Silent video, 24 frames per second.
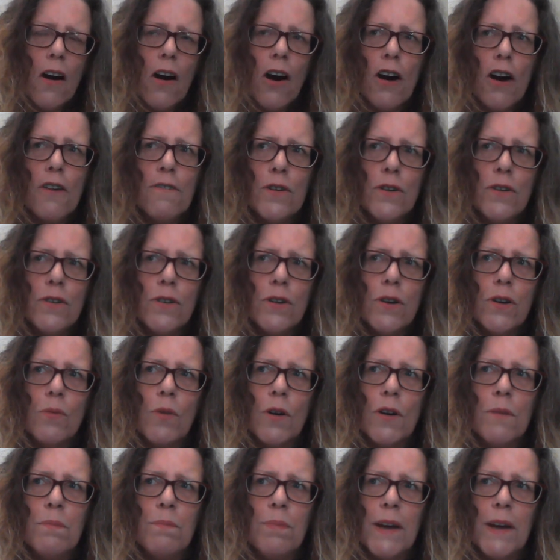of who you
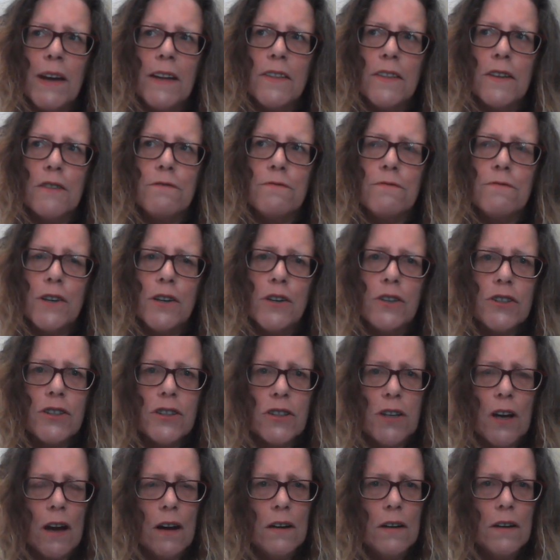want to be in the
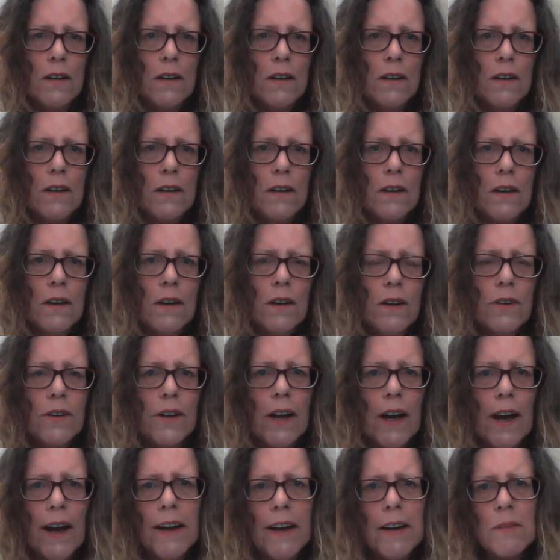future,
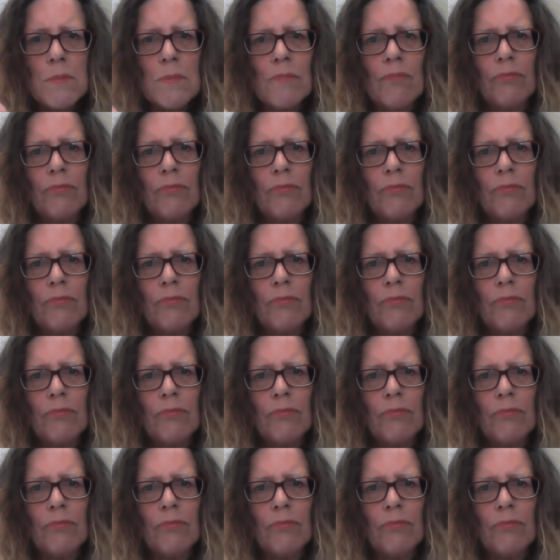okay?